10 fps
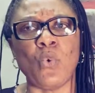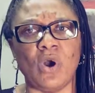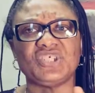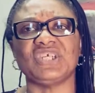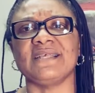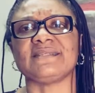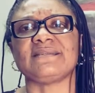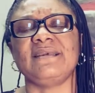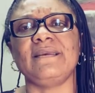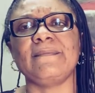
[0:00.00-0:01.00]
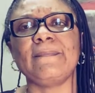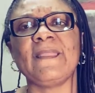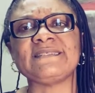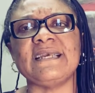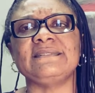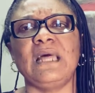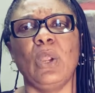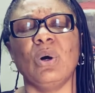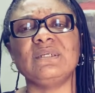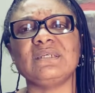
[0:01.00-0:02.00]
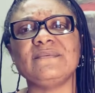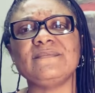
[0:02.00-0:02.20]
Watch and see, says the Lord.